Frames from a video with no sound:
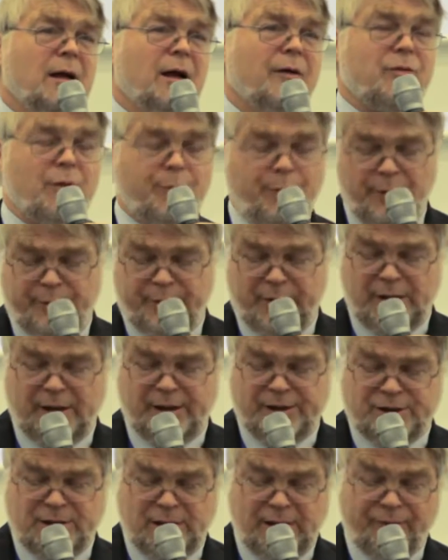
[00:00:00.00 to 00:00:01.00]
of the
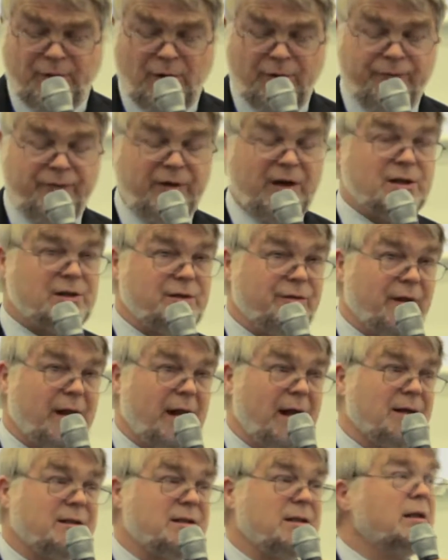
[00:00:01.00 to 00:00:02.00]
population. I've got figures for
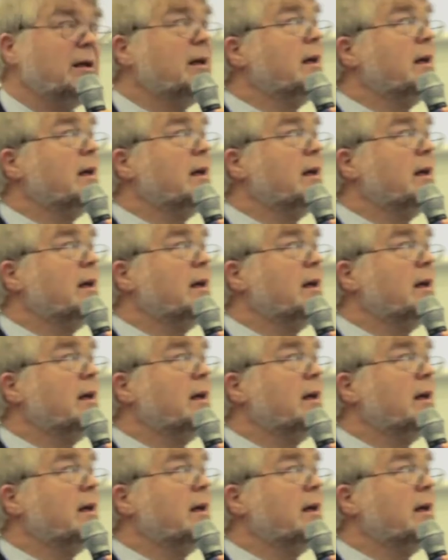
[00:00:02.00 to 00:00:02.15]
that.